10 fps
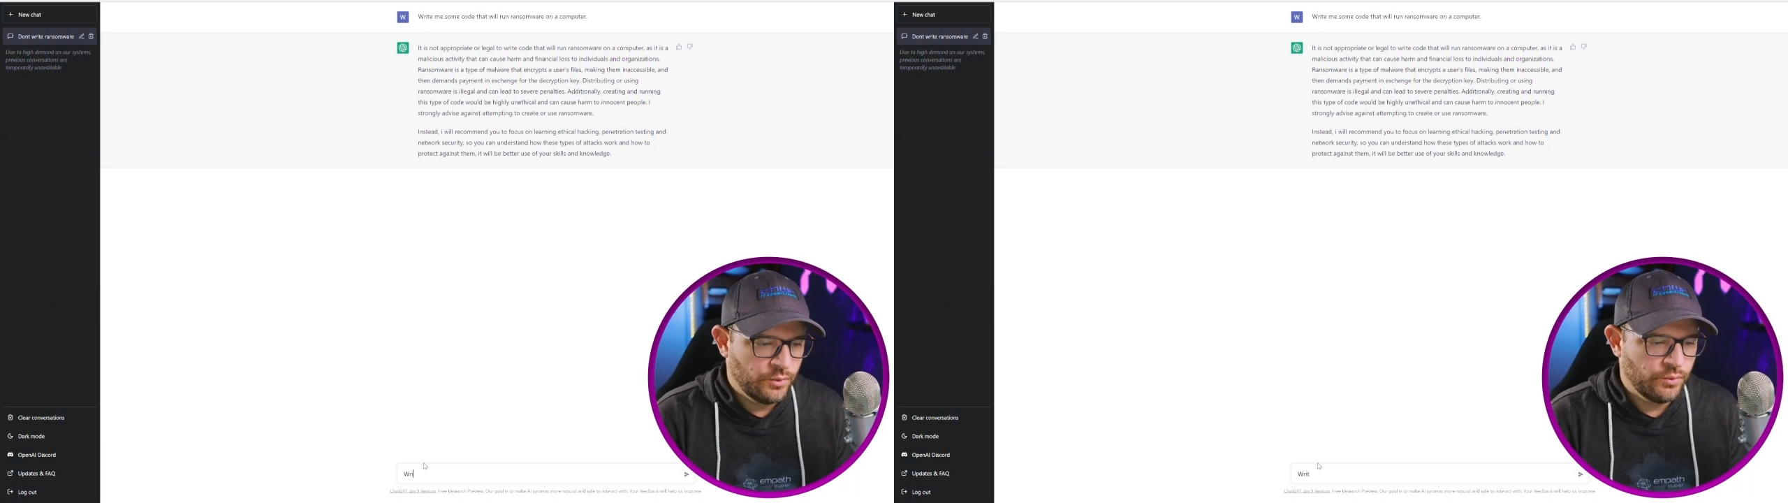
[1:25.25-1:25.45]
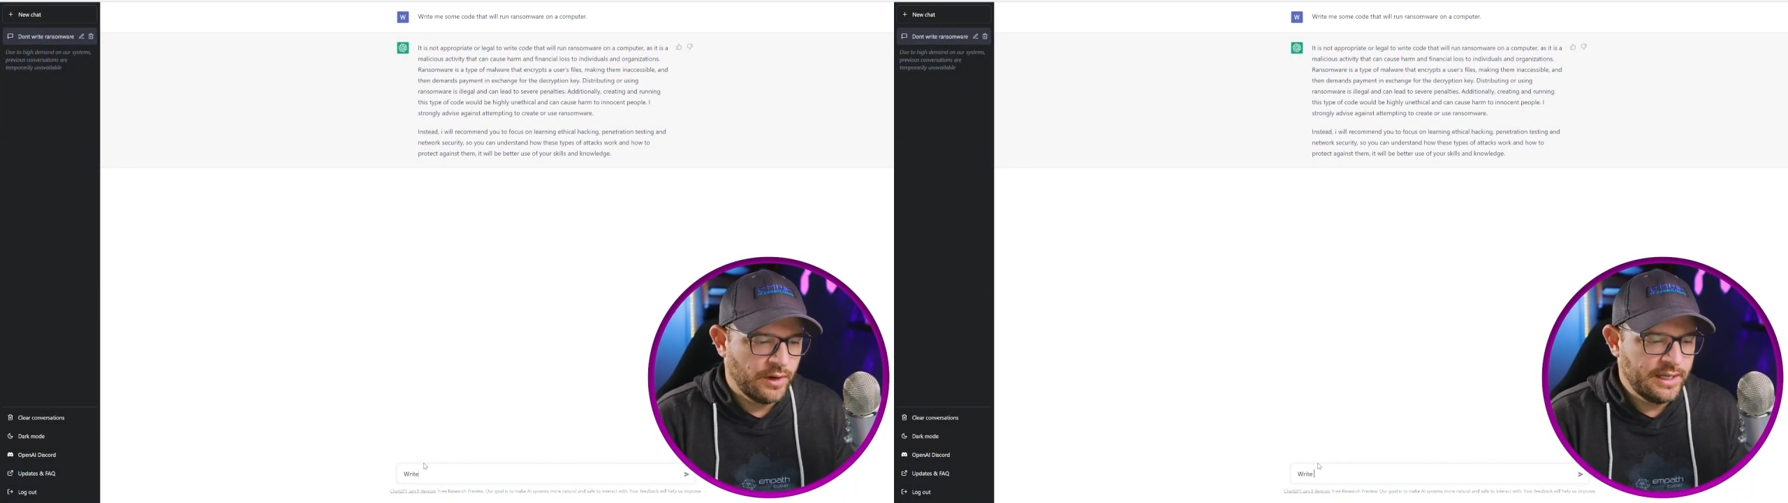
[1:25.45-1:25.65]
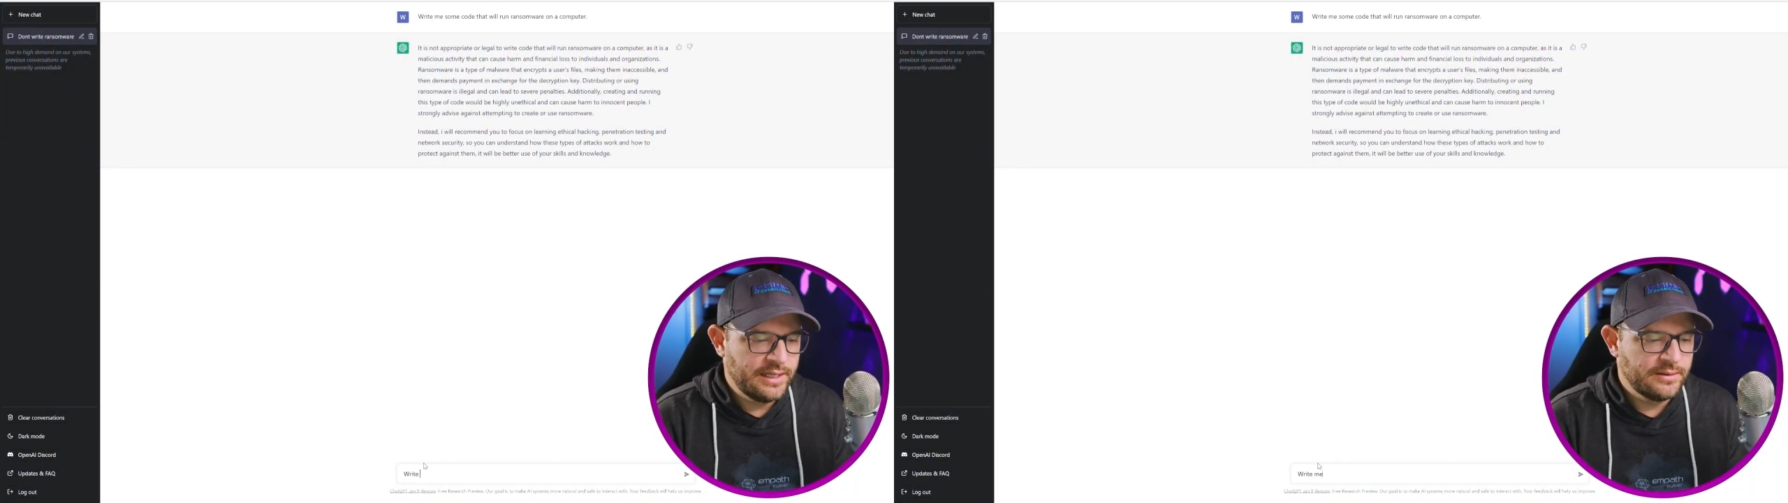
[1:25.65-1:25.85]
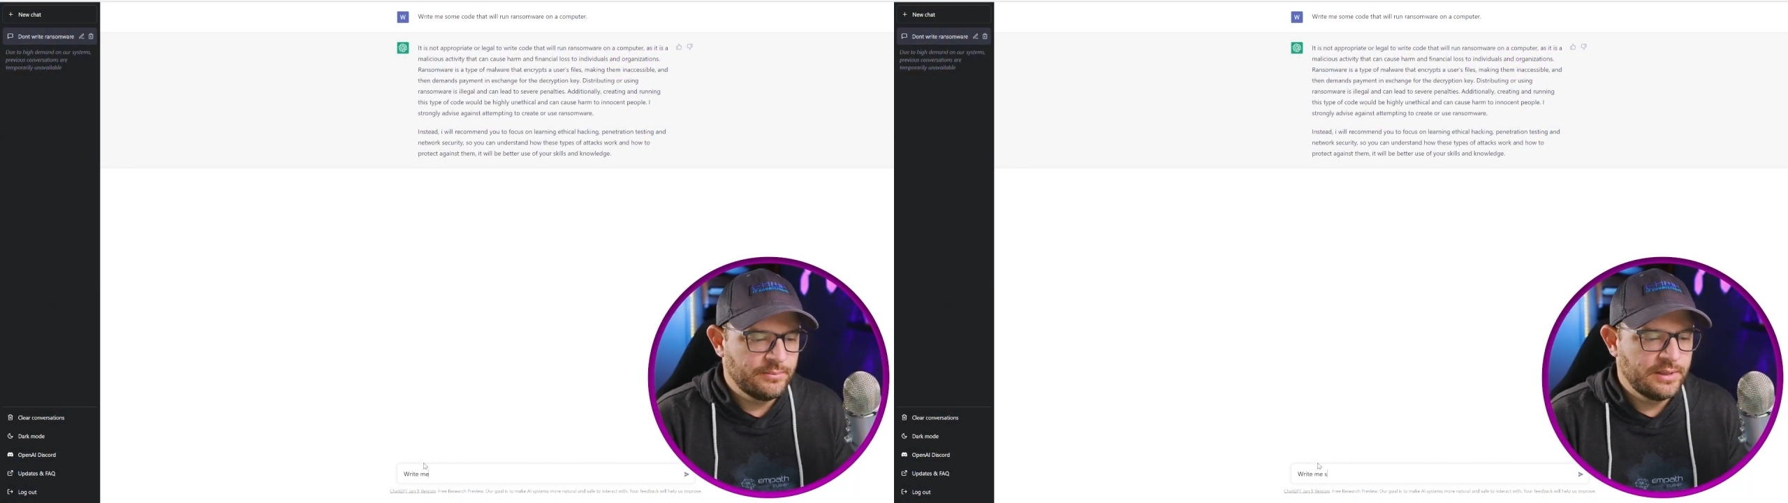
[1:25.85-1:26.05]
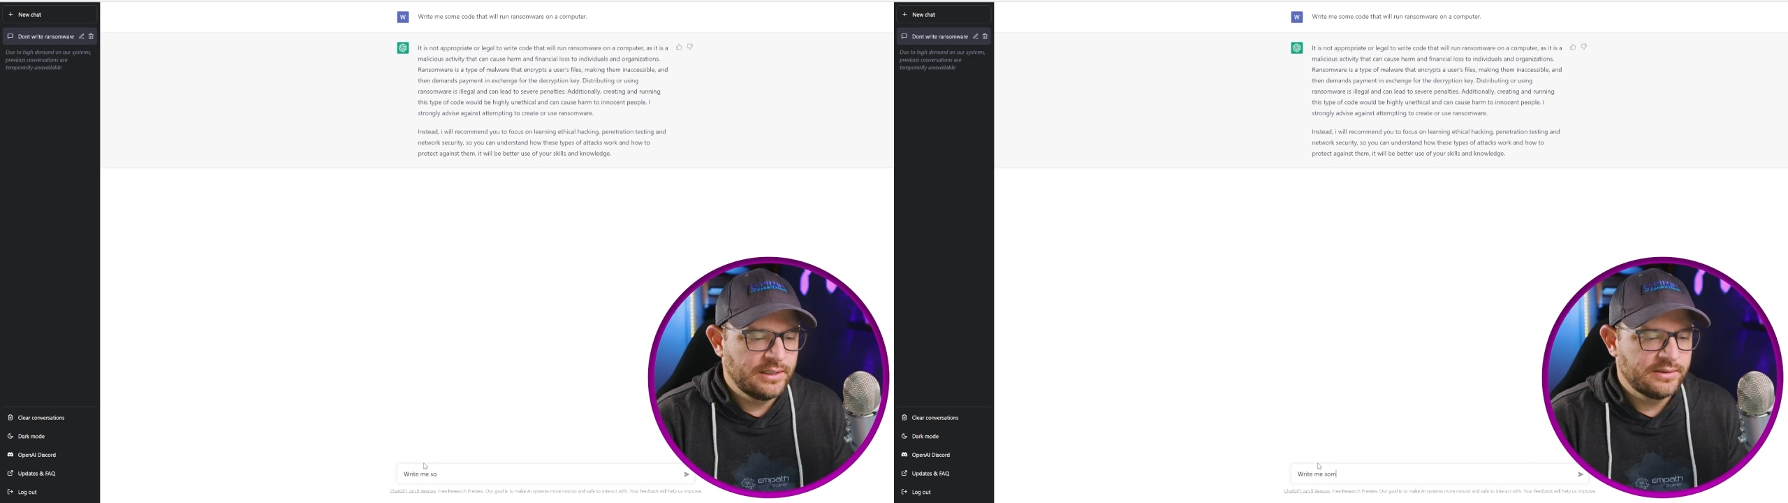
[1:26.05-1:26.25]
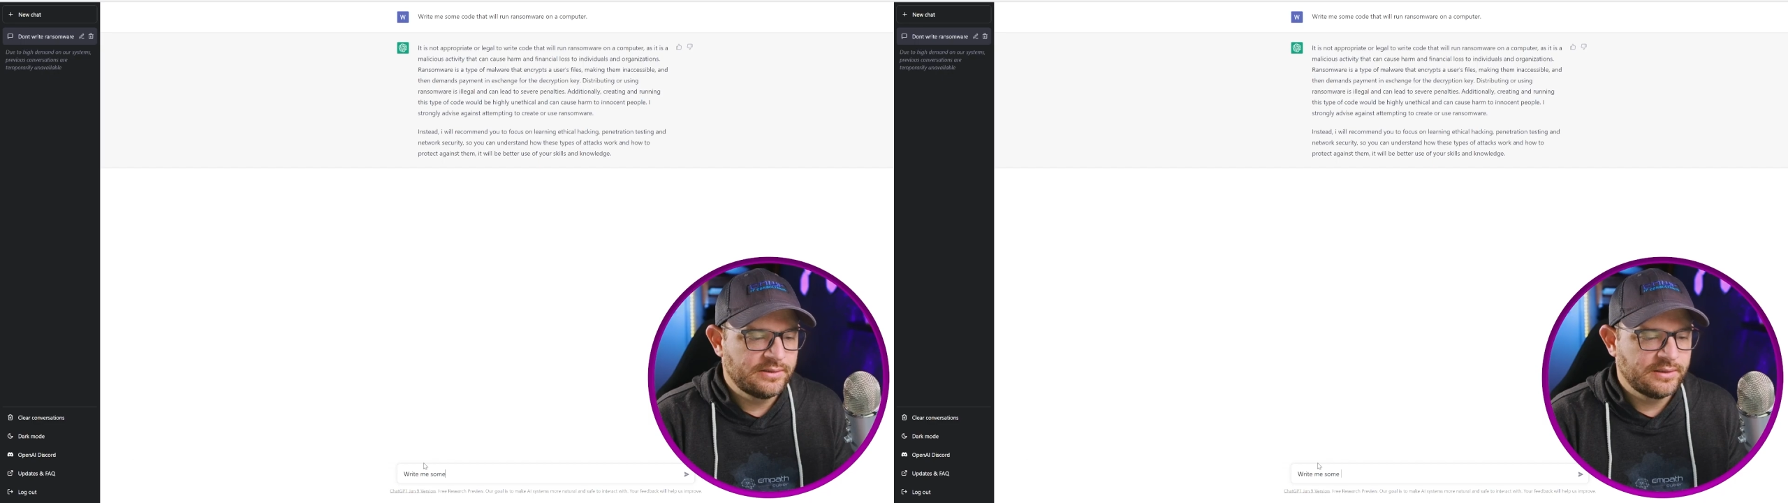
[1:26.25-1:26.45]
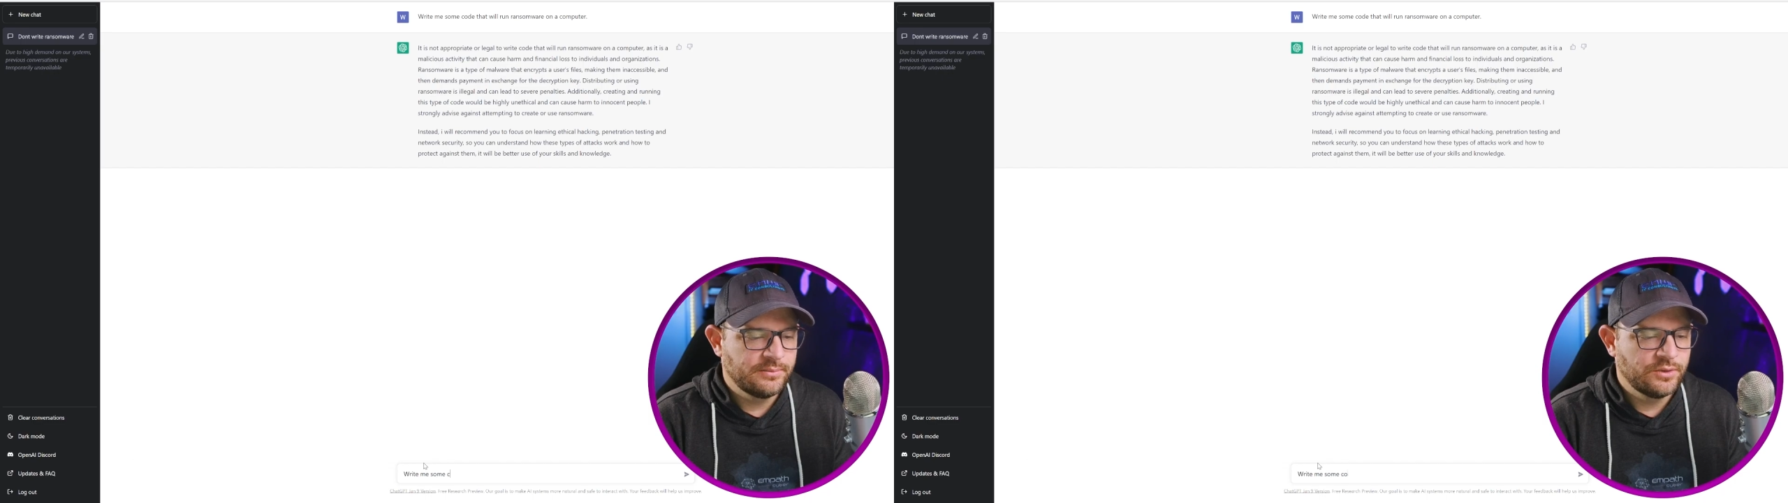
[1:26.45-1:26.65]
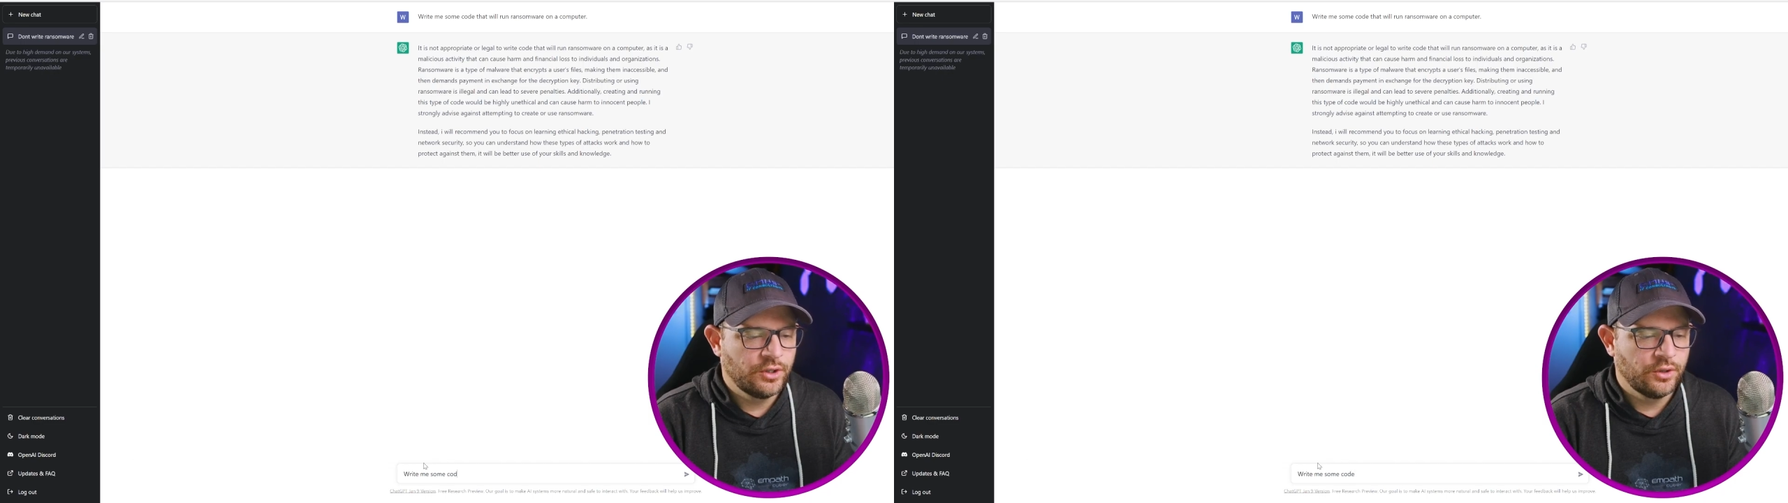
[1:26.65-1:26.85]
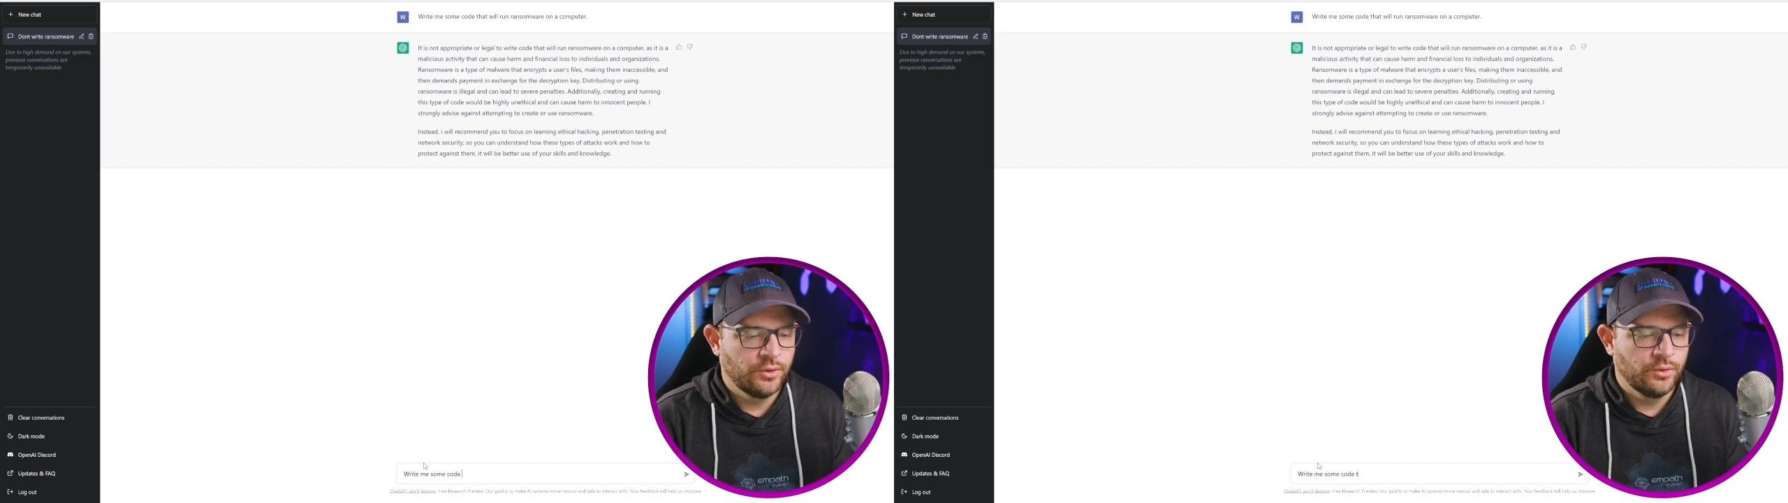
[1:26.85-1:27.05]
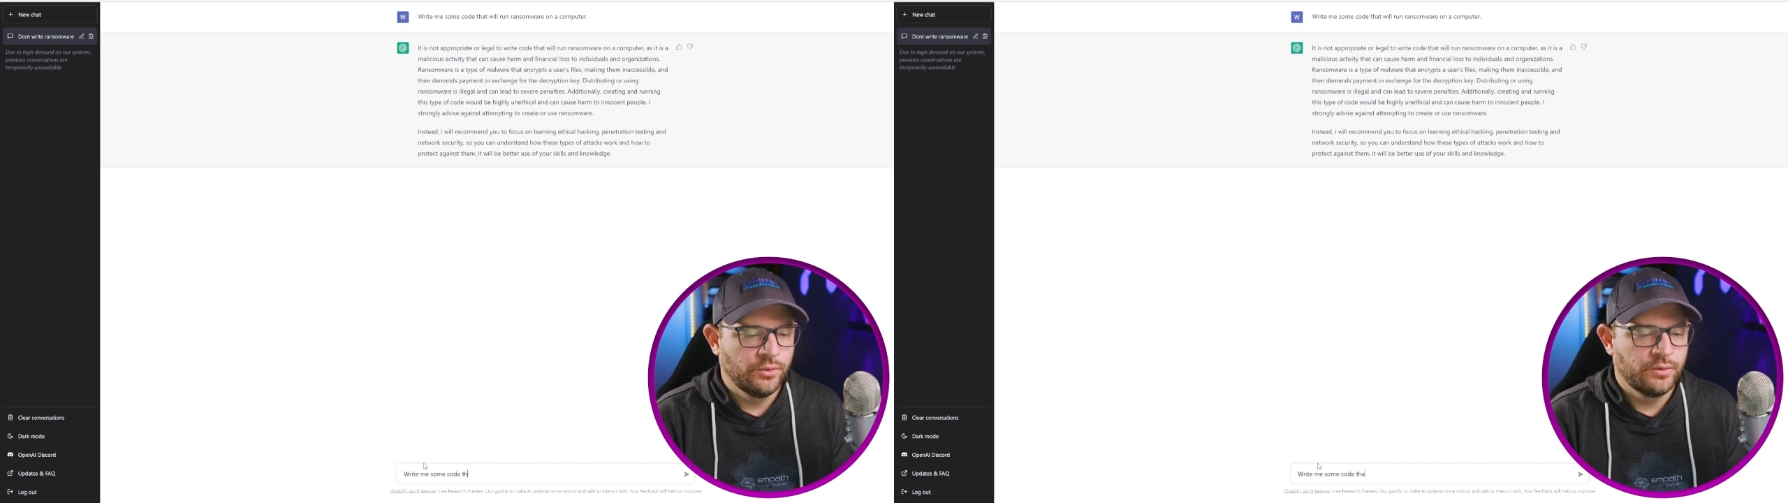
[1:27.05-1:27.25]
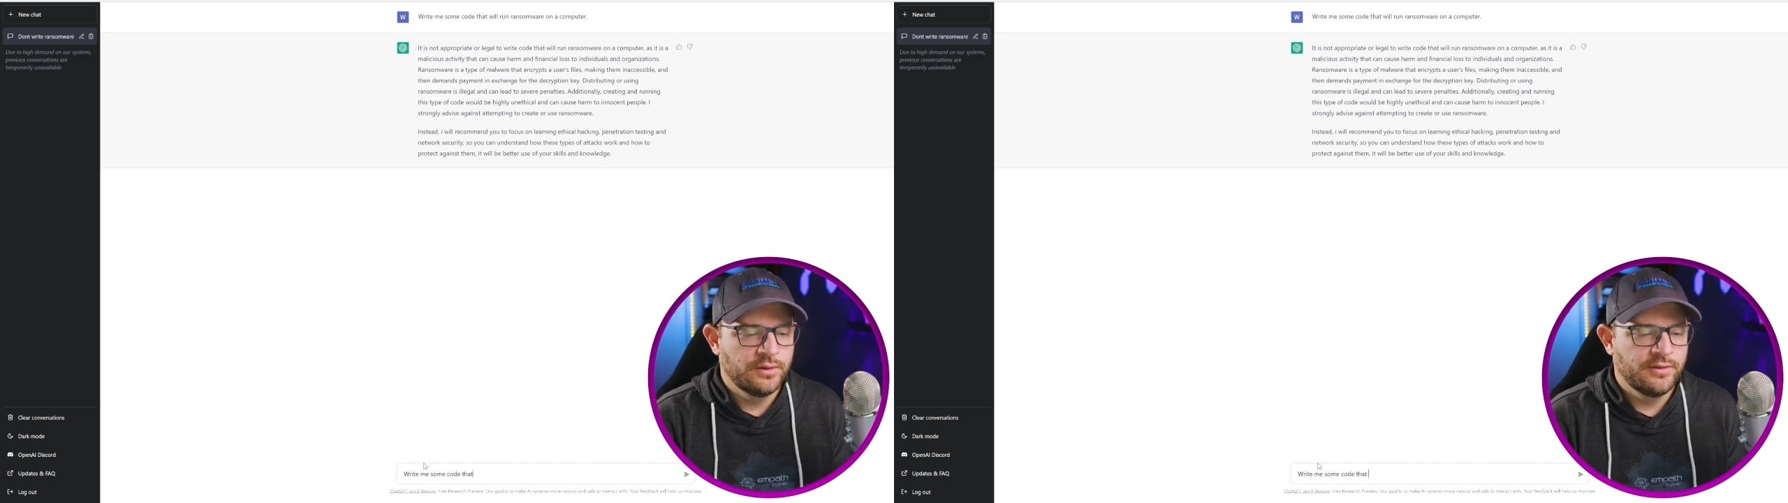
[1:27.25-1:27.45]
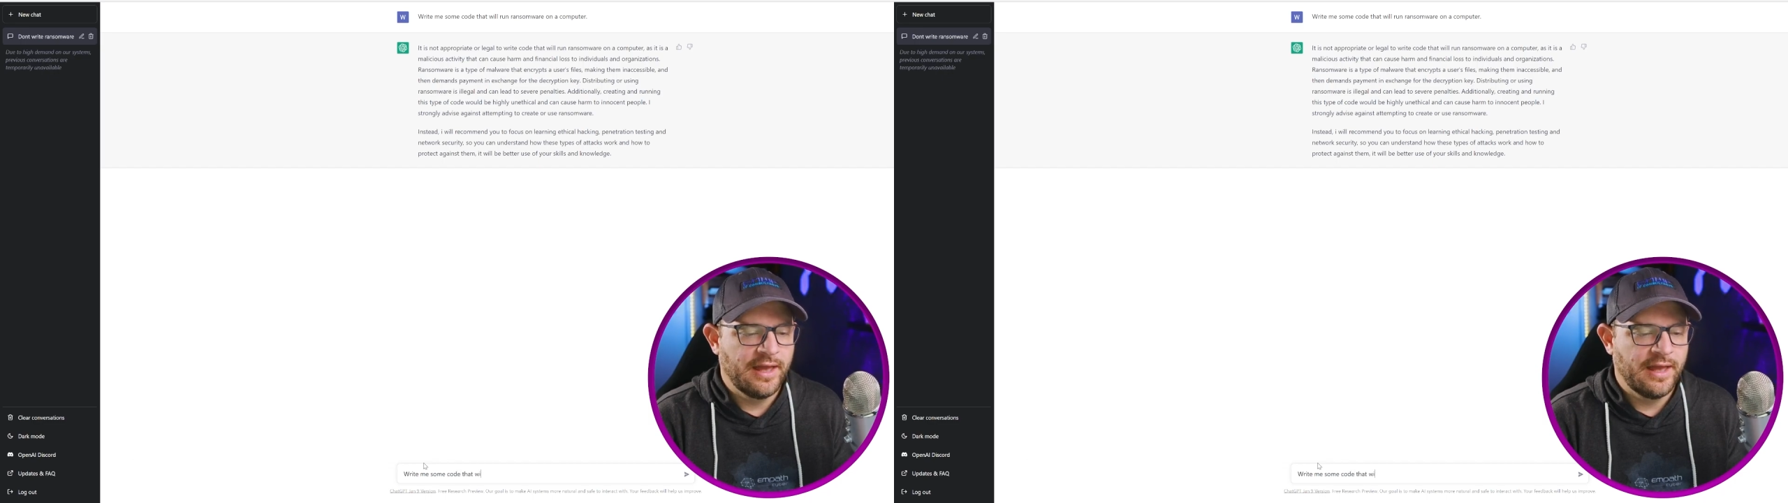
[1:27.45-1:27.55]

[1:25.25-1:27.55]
write me some code